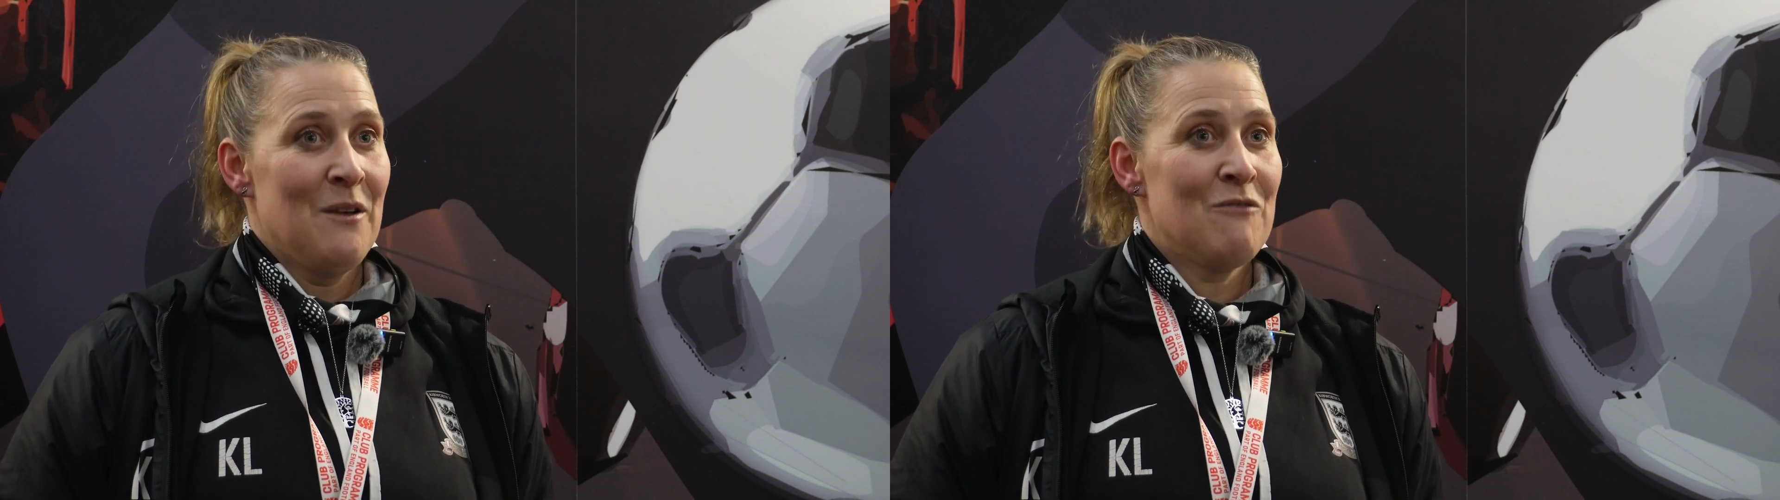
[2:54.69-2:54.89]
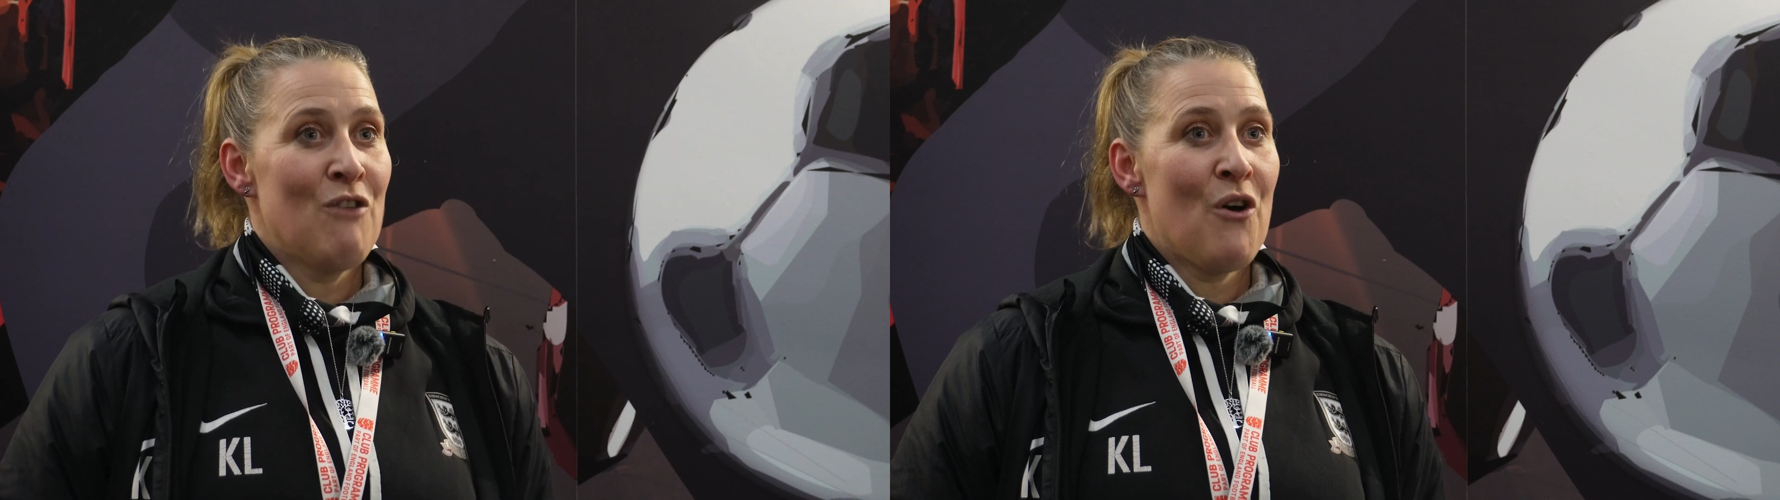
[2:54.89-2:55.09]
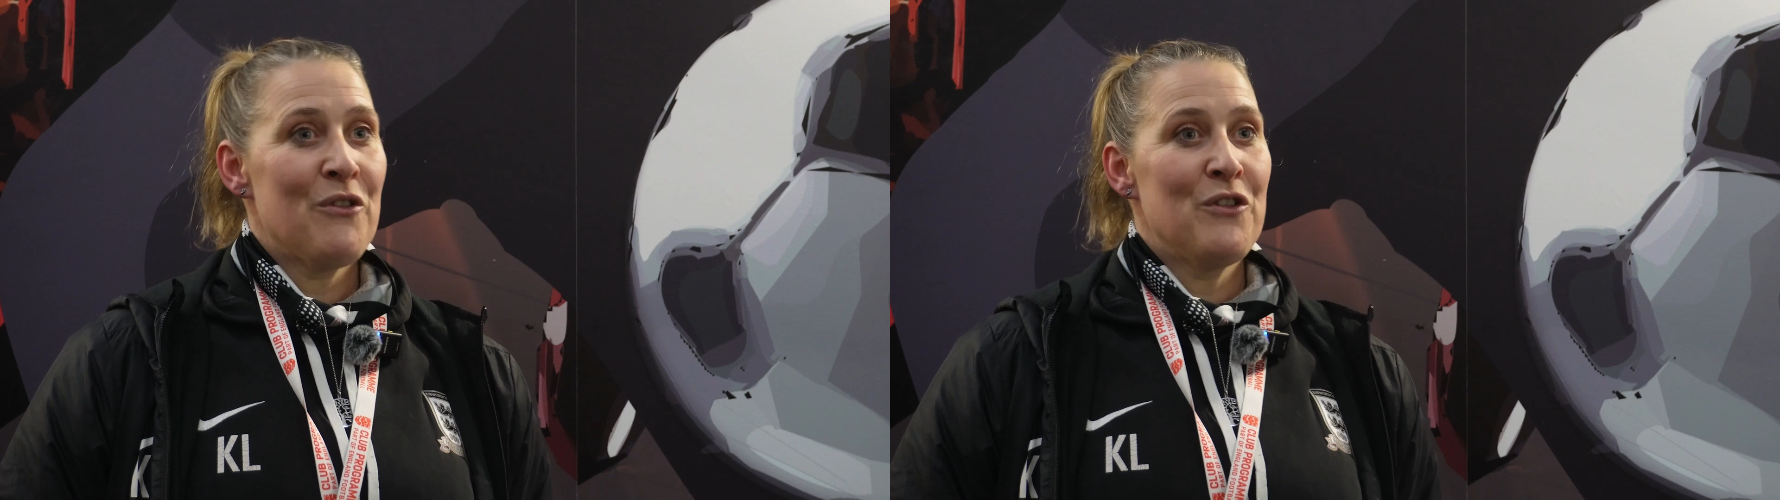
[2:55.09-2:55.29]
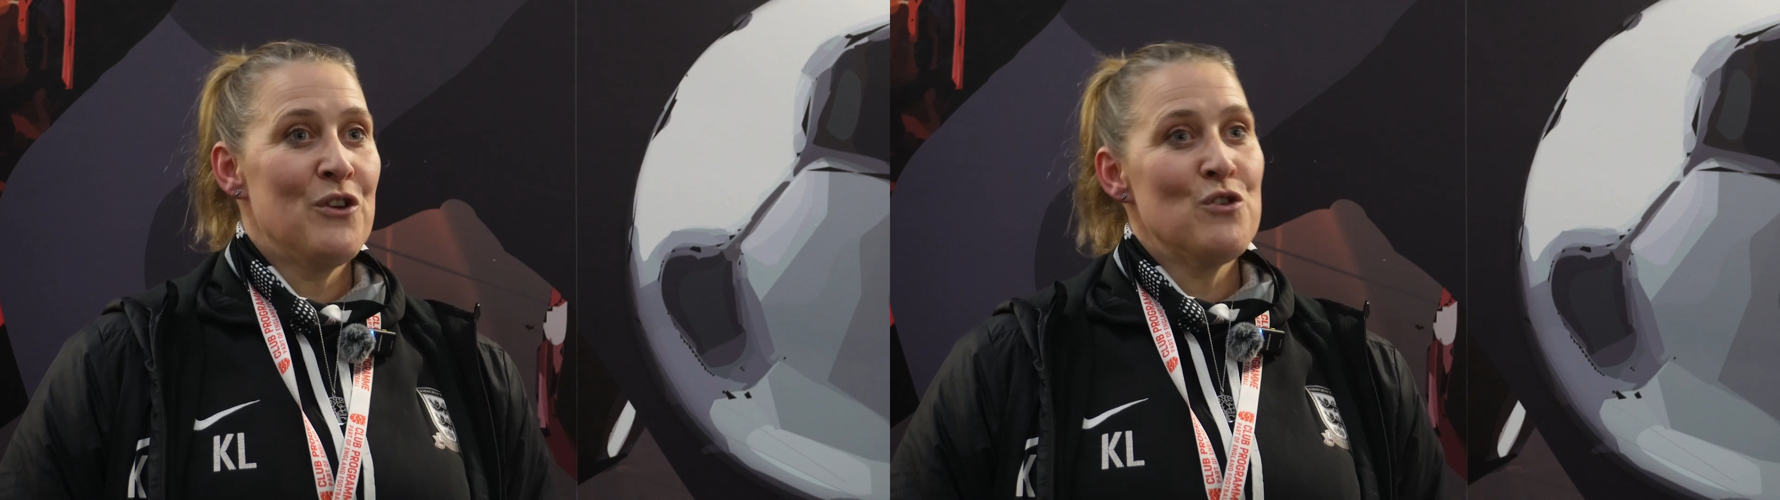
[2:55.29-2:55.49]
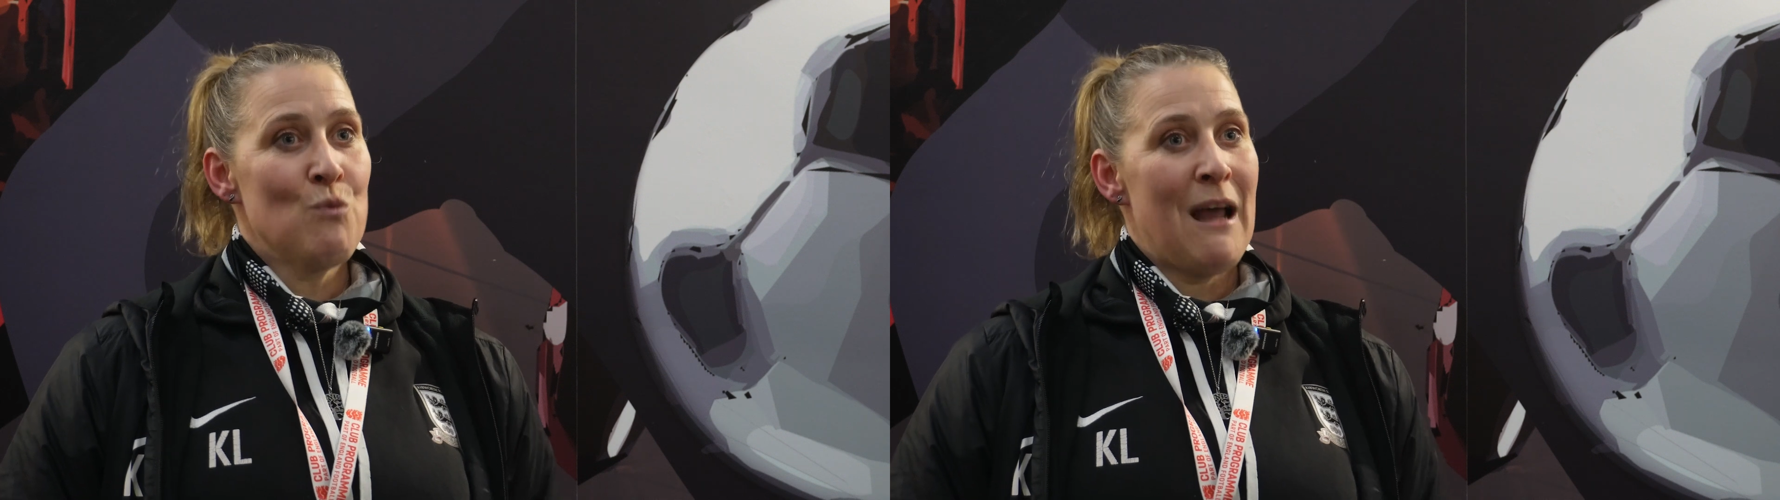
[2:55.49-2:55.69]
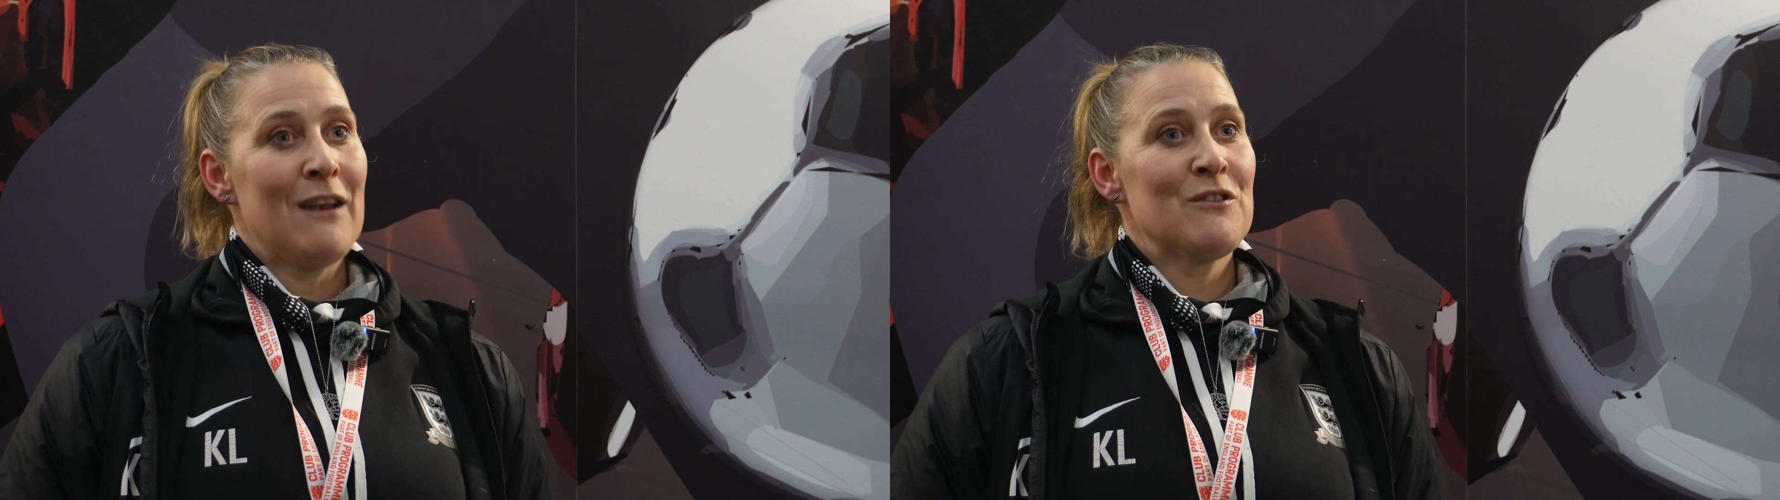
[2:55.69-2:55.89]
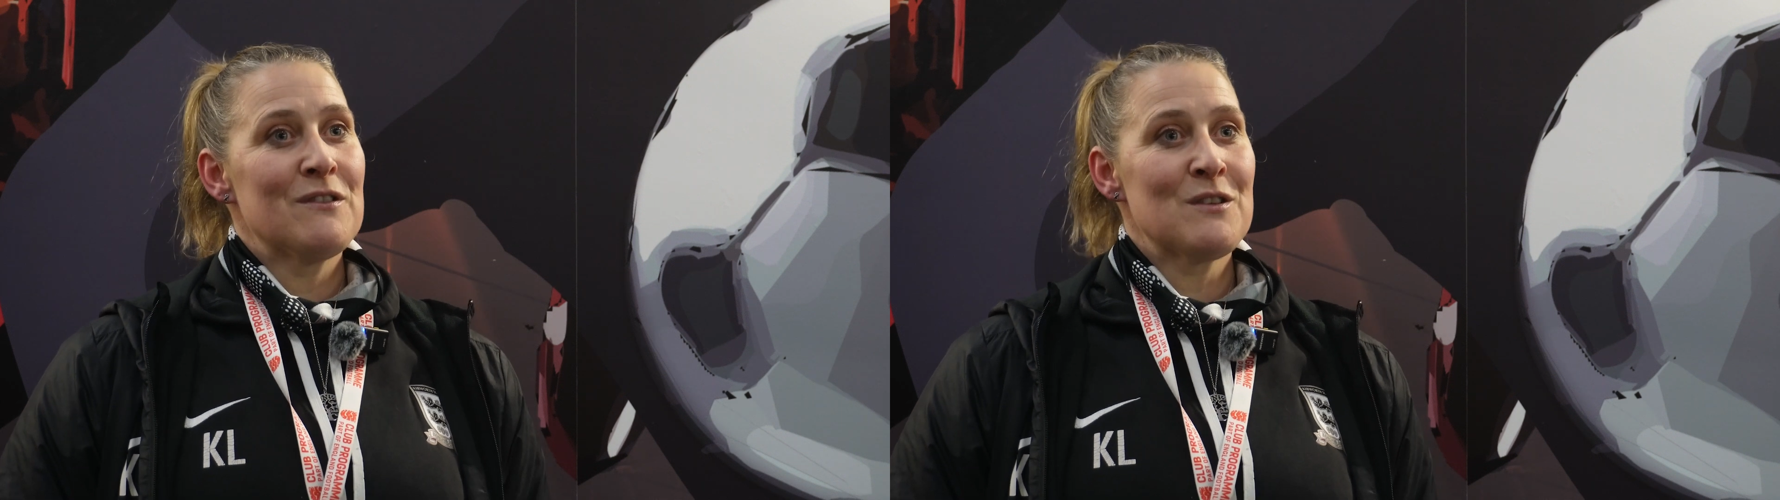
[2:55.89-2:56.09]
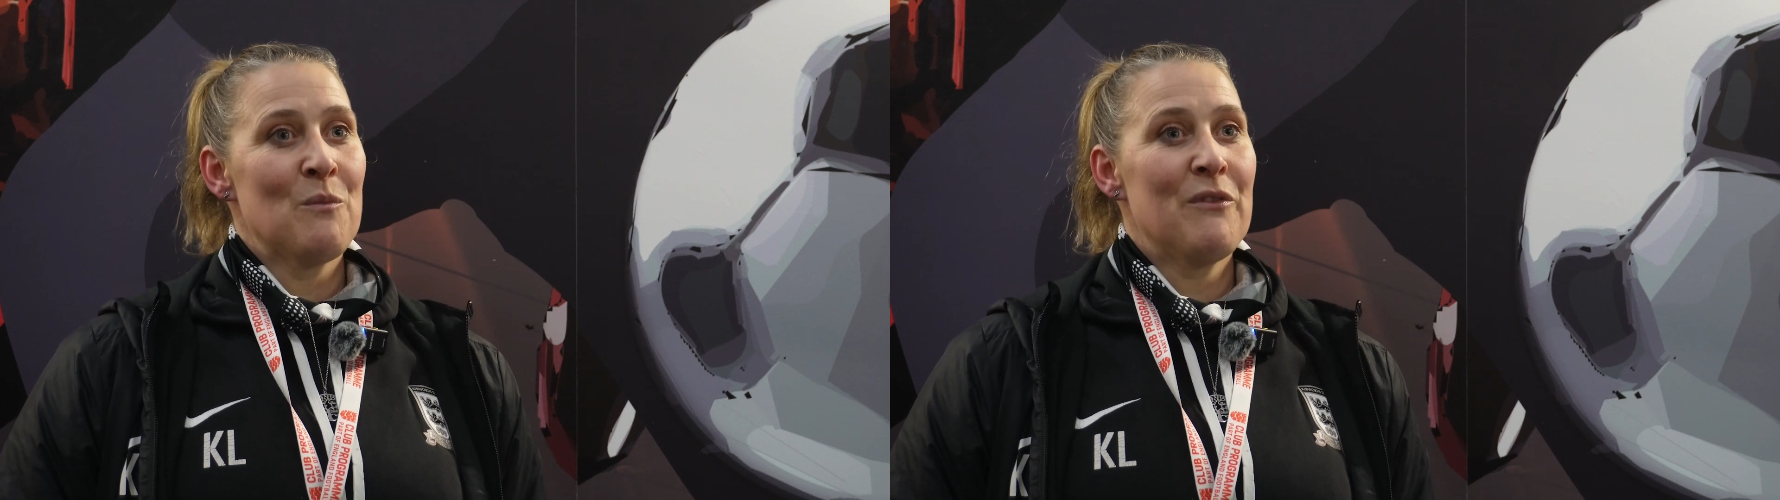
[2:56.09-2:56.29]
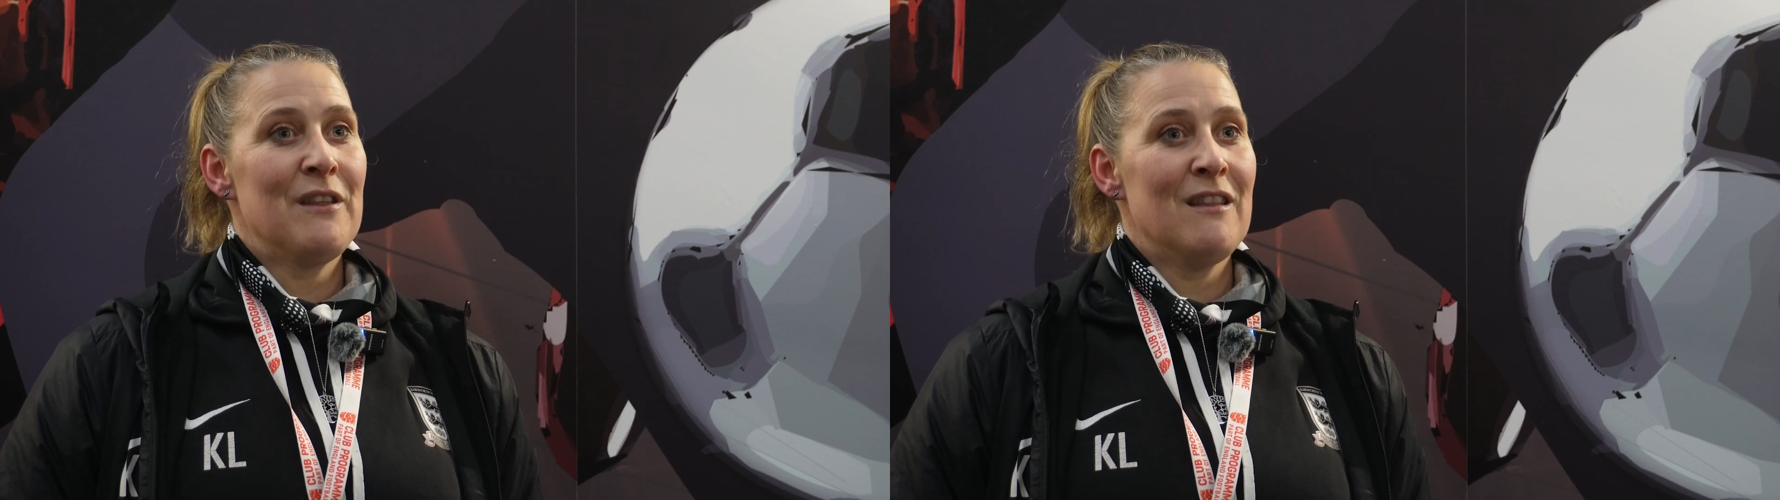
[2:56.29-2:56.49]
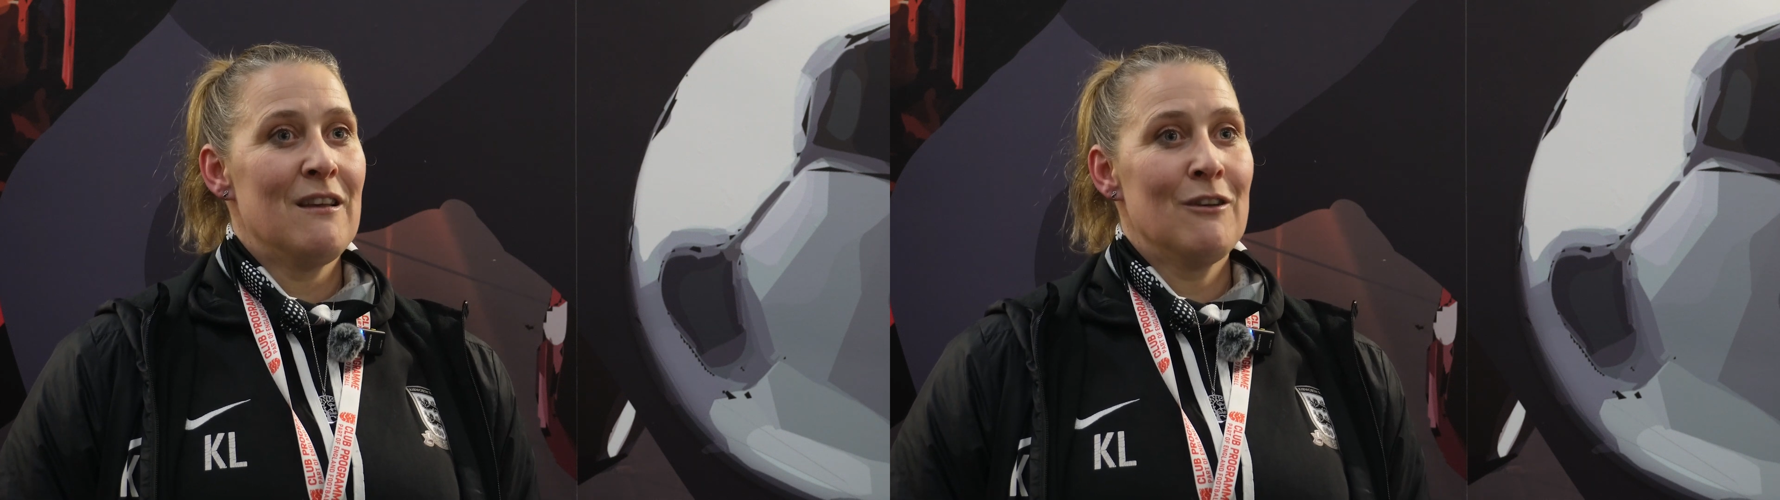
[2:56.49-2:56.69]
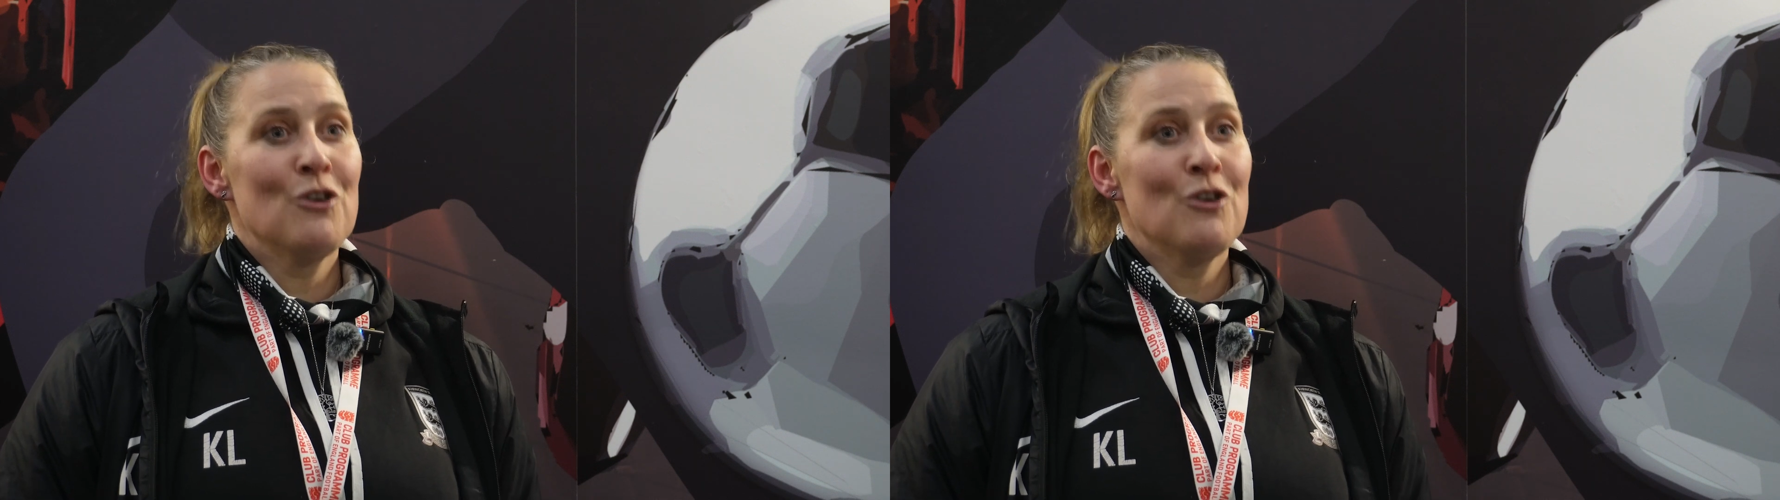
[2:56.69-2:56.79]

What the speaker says: rather than dwell on something that